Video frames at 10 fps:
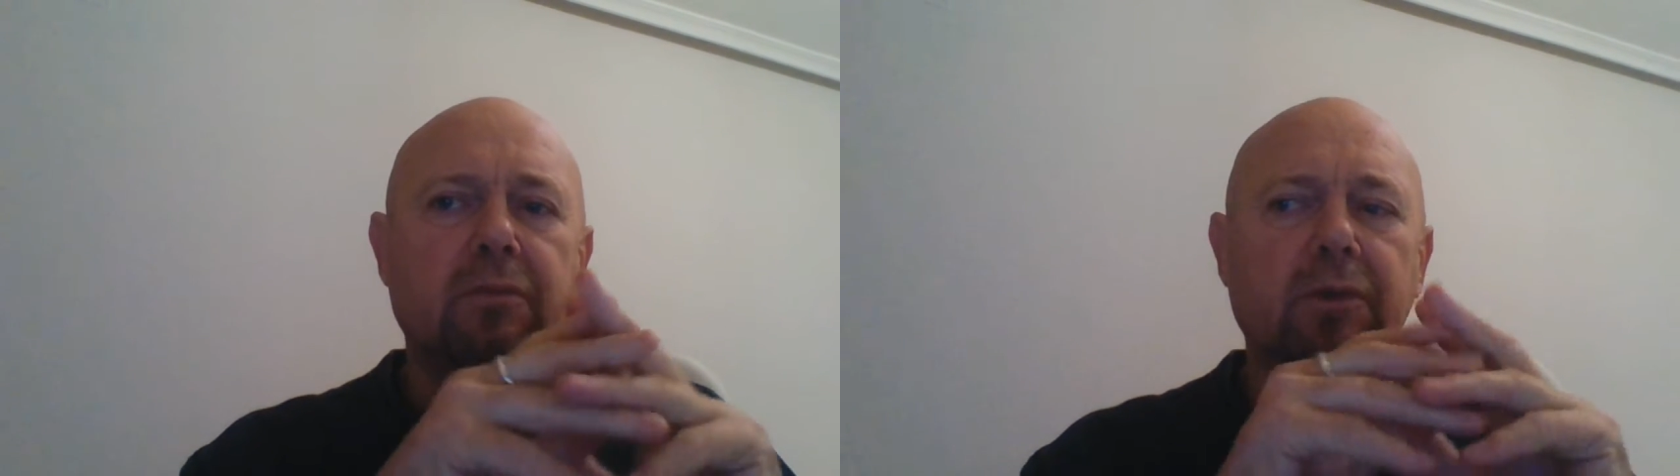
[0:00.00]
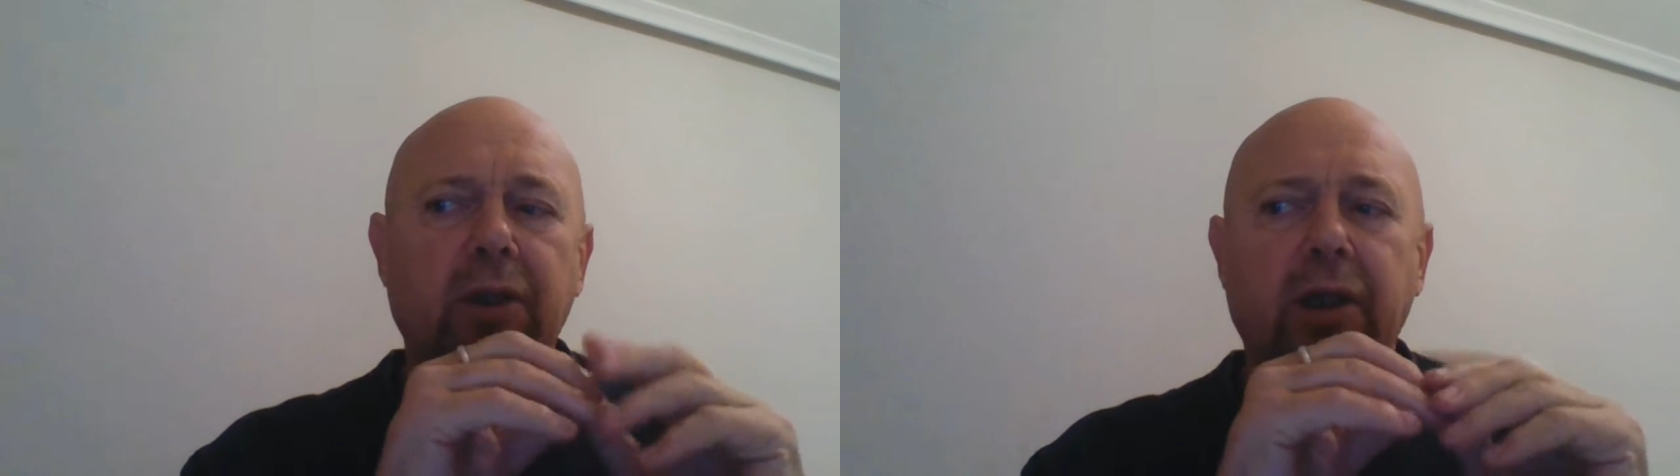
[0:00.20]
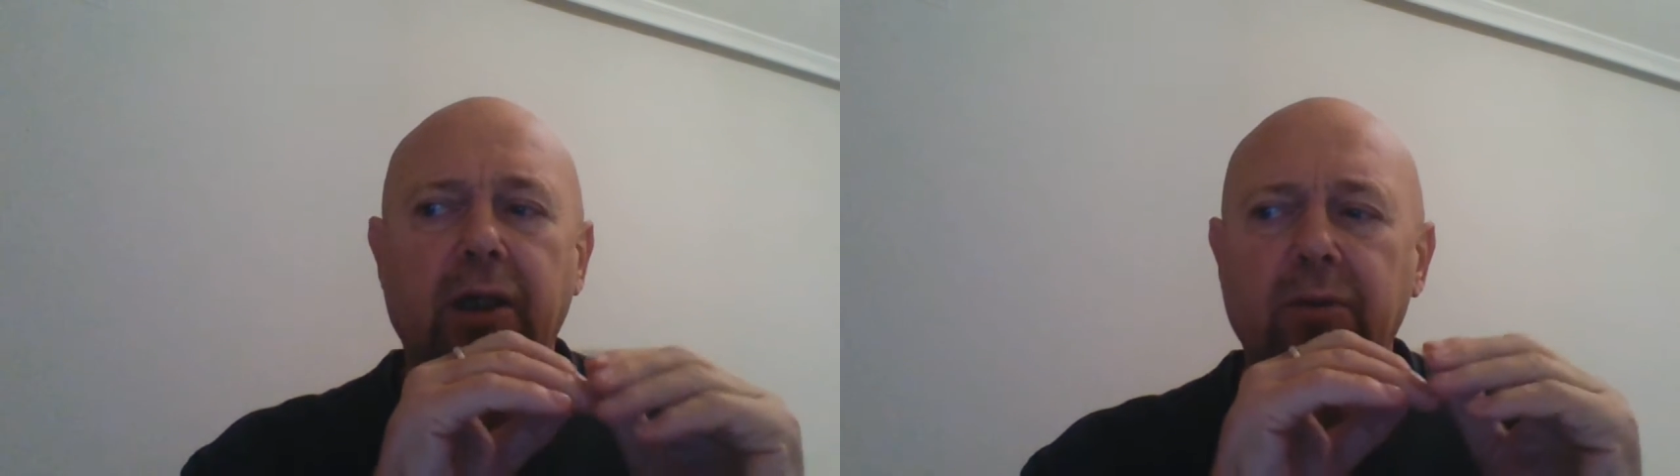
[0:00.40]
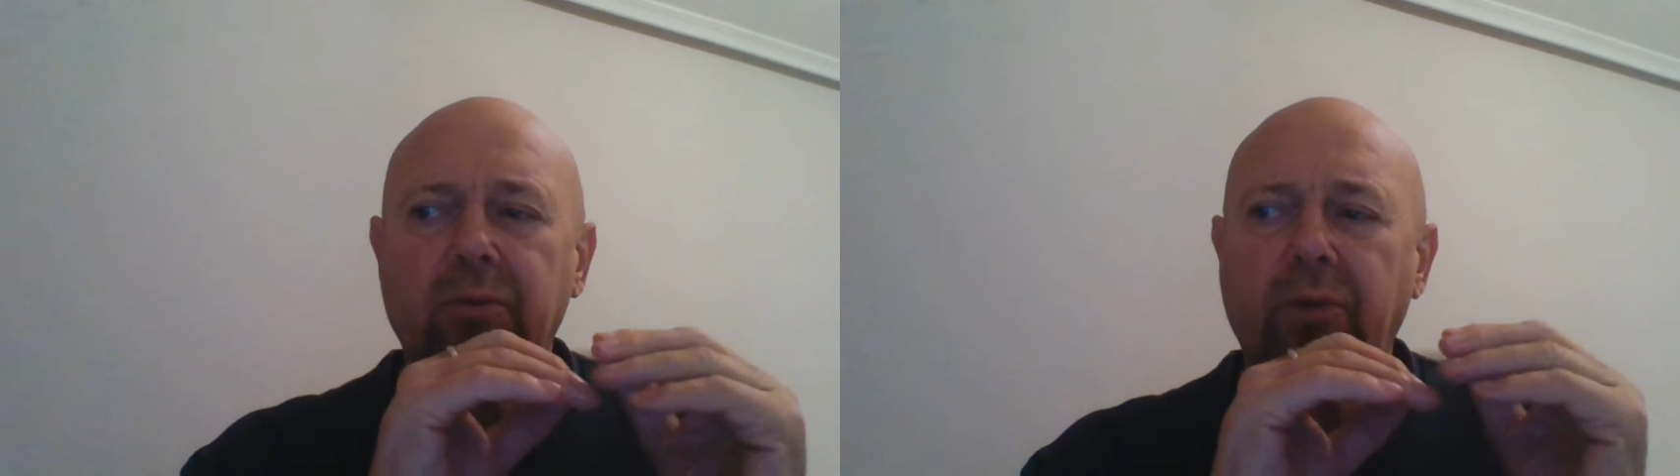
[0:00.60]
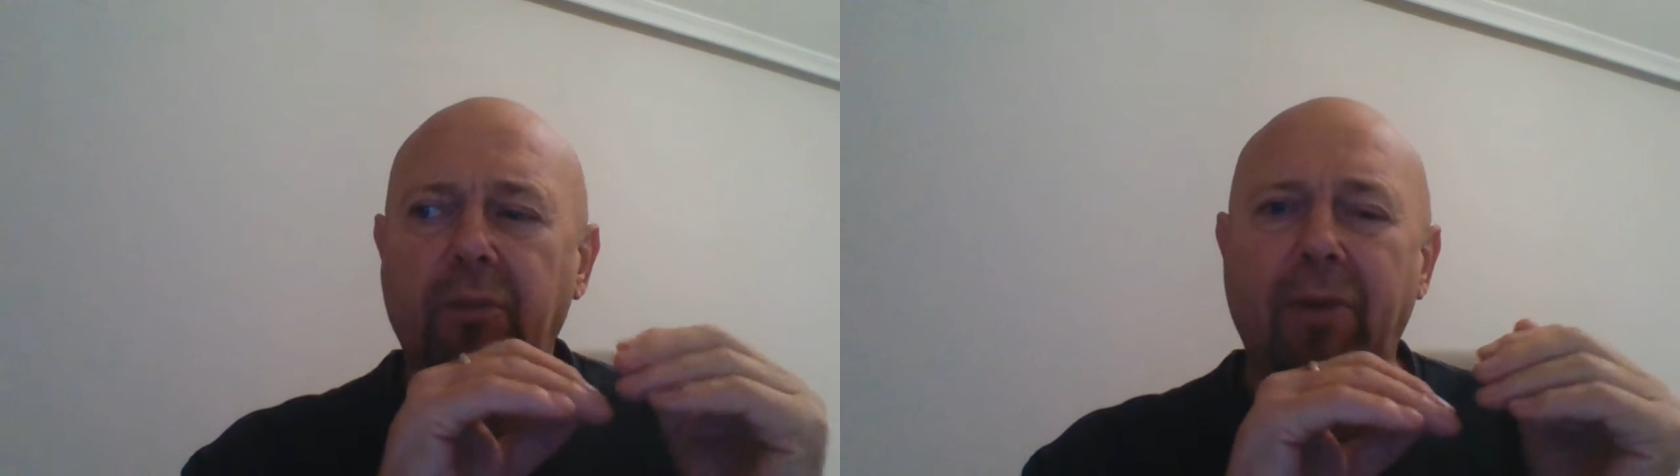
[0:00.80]
looking
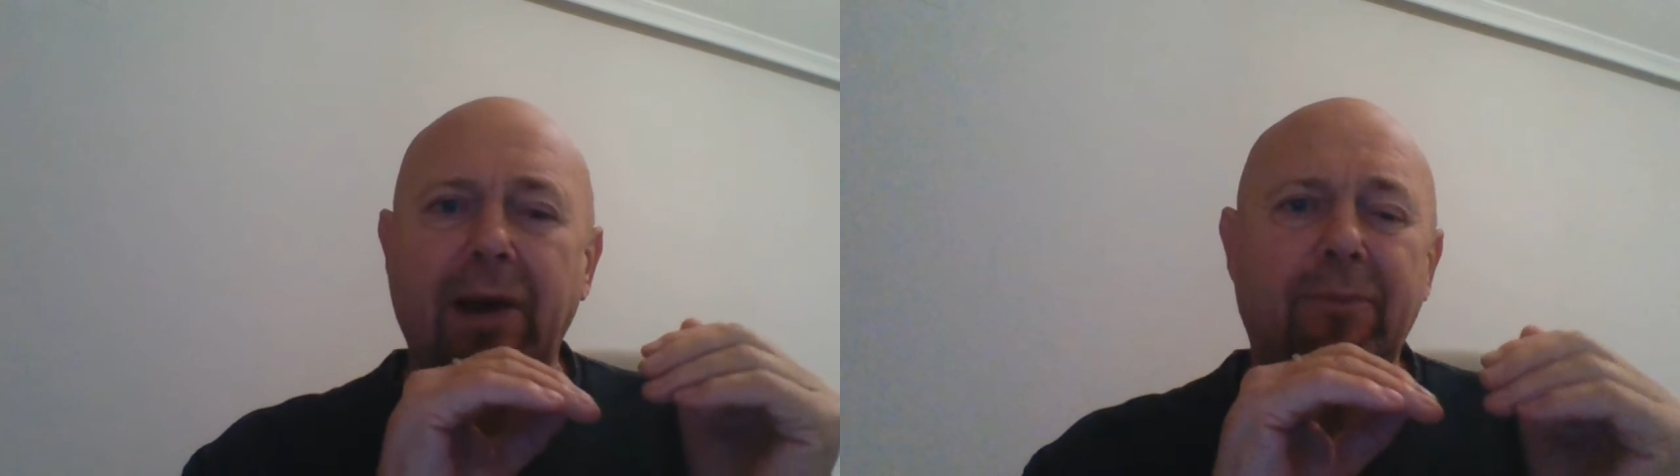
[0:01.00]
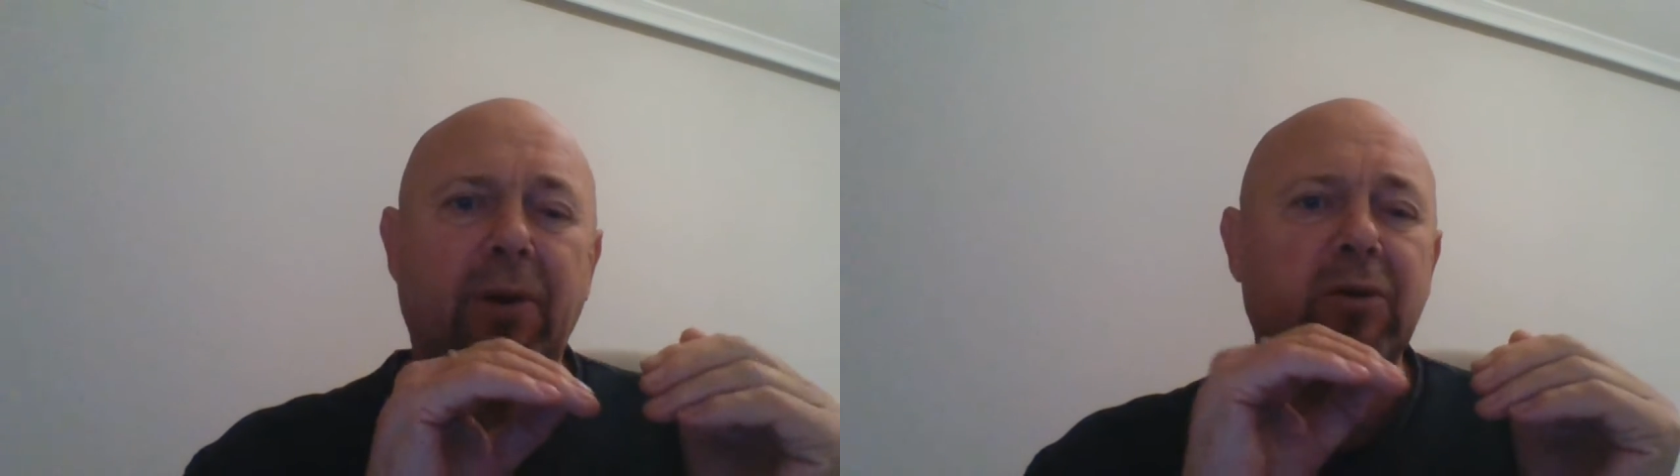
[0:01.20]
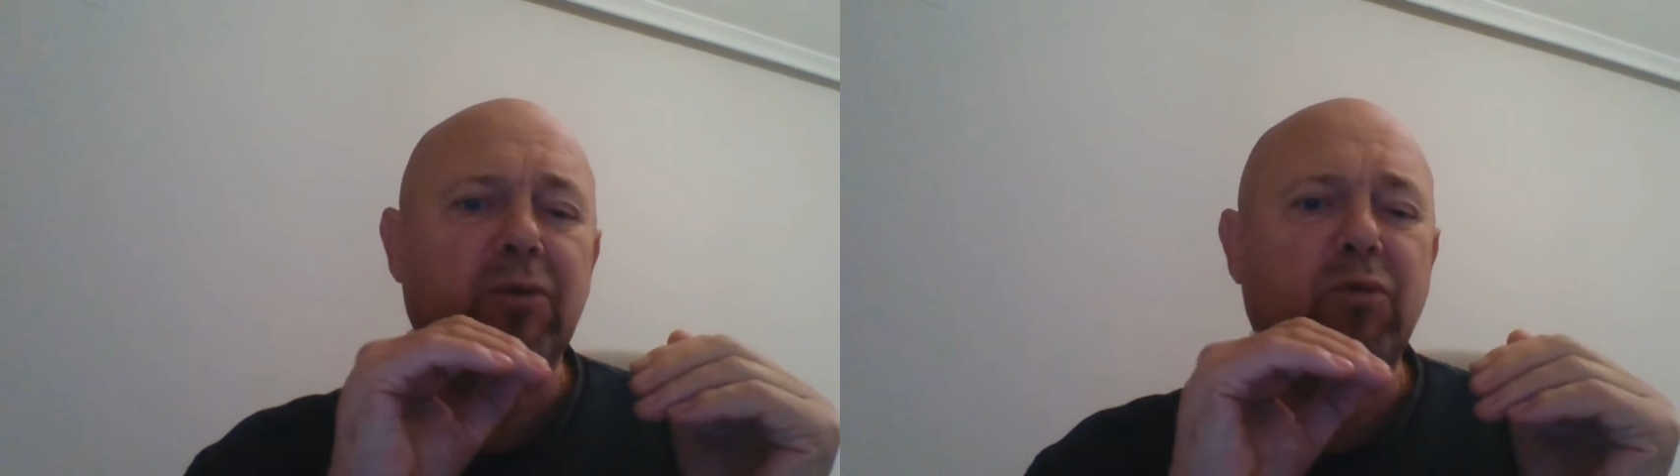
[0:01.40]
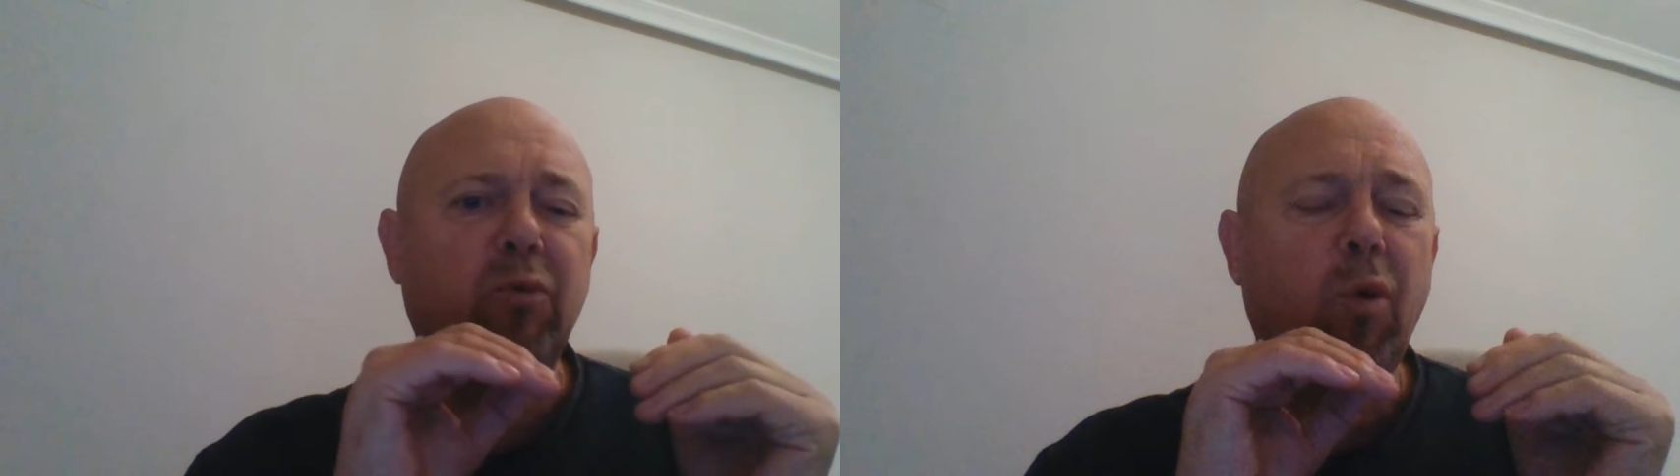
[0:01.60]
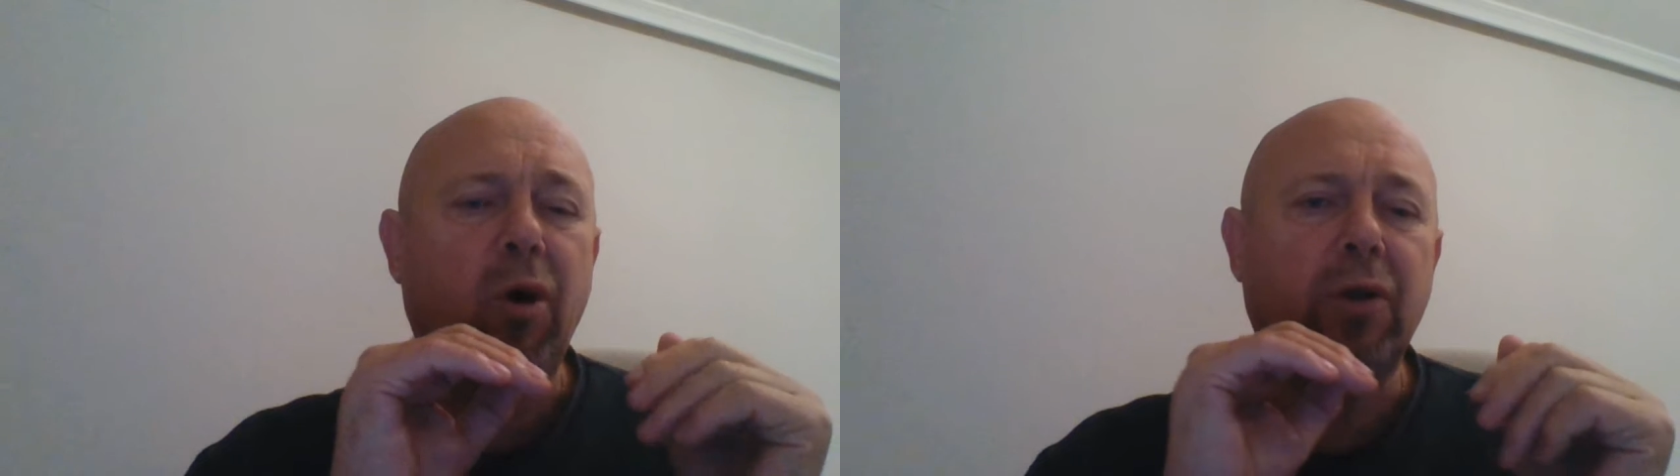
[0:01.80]
at the backbone of
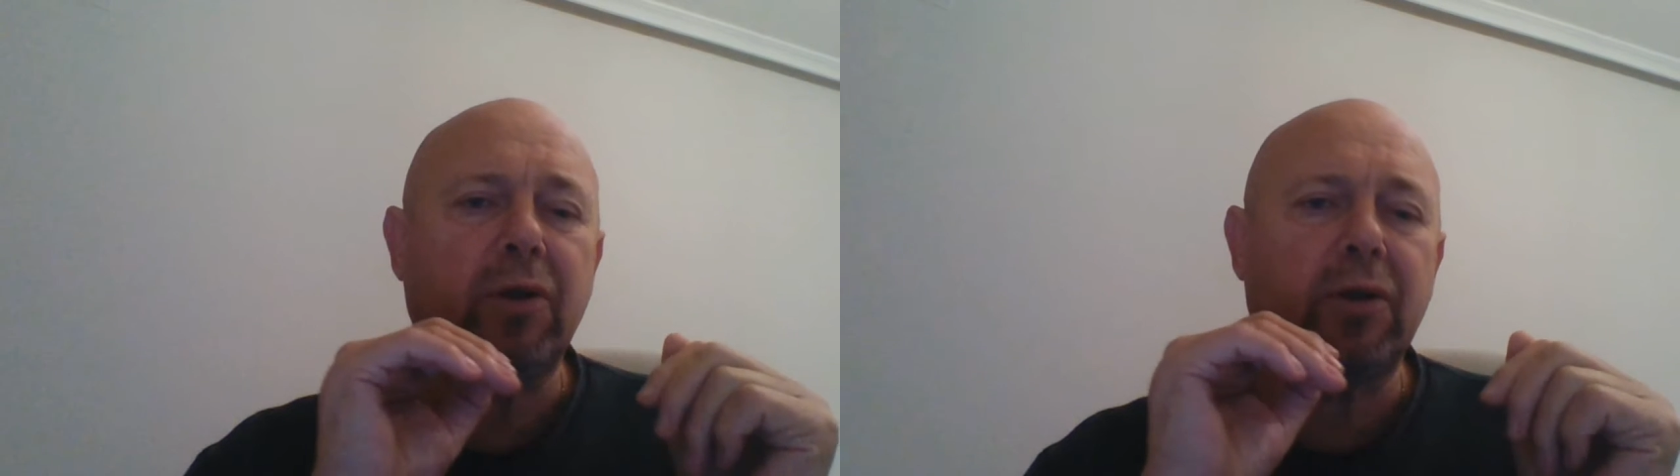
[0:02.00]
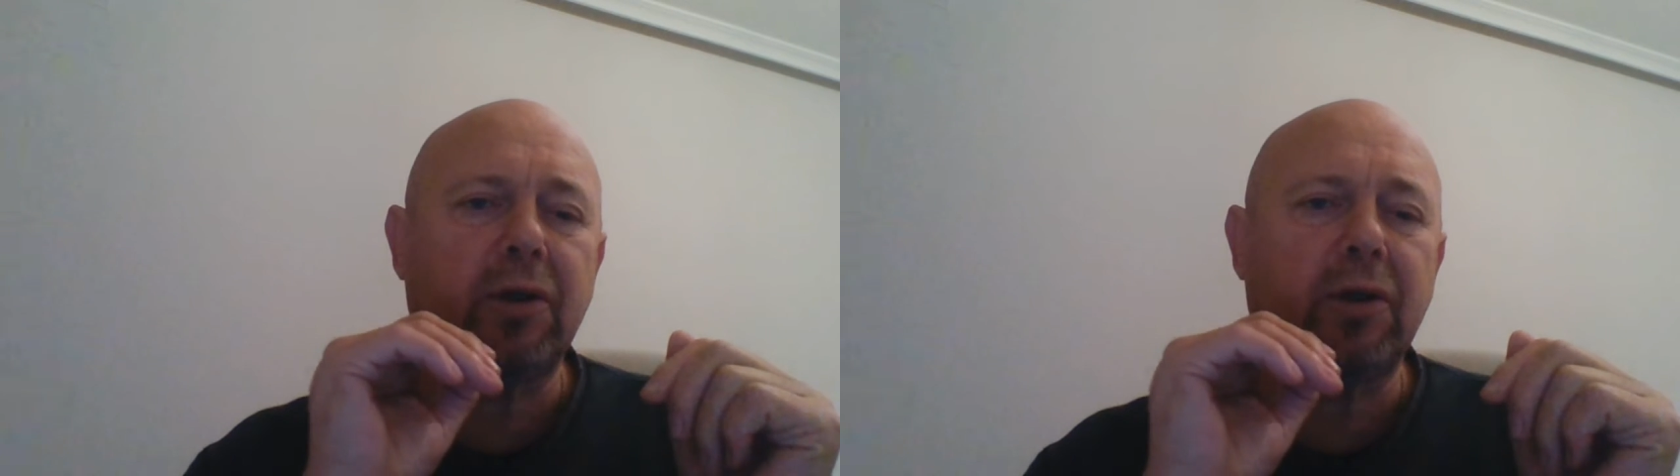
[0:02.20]
what